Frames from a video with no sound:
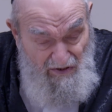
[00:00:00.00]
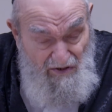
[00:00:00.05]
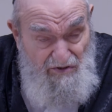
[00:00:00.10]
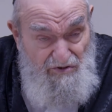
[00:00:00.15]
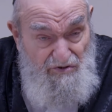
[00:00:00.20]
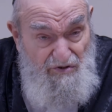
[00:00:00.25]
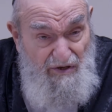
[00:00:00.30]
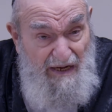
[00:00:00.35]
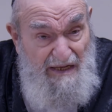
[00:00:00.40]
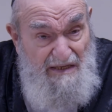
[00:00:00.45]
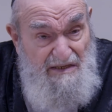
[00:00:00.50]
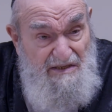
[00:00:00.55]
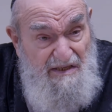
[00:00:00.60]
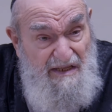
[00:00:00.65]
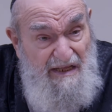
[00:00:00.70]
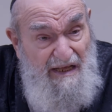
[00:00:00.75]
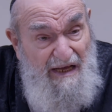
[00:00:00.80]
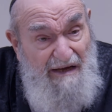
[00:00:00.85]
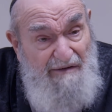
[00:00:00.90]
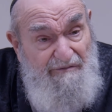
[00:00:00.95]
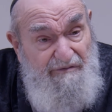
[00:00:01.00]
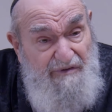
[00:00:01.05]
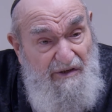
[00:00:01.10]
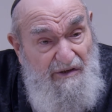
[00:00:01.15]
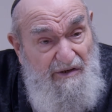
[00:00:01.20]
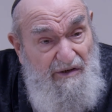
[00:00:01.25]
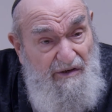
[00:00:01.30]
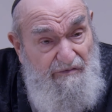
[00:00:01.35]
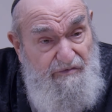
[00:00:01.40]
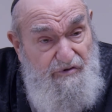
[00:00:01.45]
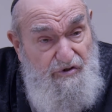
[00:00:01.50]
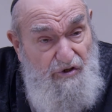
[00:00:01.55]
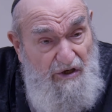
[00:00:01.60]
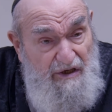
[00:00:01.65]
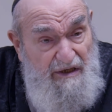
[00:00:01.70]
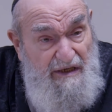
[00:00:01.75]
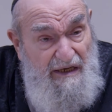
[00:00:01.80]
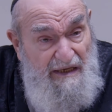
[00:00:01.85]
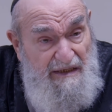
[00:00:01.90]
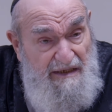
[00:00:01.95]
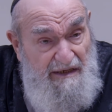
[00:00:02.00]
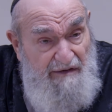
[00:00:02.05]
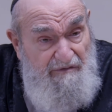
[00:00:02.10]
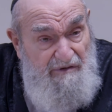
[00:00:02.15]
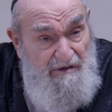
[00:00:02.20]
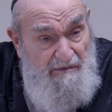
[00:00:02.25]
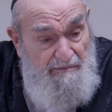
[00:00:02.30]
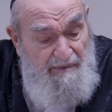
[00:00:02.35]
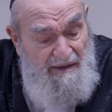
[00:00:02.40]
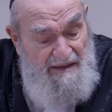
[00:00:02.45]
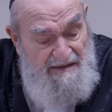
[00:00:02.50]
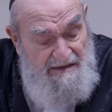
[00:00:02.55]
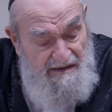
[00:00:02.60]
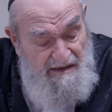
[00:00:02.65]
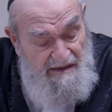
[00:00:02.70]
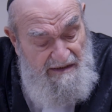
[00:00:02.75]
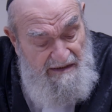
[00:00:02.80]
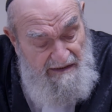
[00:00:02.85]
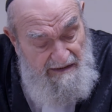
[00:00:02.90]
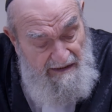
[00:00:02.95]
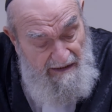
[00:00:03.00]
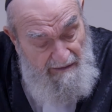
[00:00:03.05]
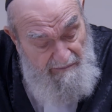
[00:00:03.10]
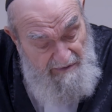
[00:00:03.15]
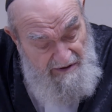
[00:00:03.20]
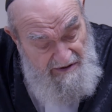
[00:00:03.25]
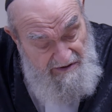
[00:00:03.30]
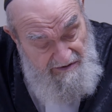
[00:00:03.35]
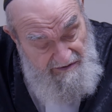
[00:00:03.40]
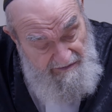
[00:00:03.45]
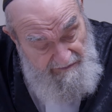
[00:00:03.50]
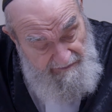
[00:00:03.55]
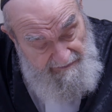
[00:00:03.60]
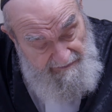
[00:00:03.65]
So that's the avla of Sheikhad, even the Paskin in Nemes.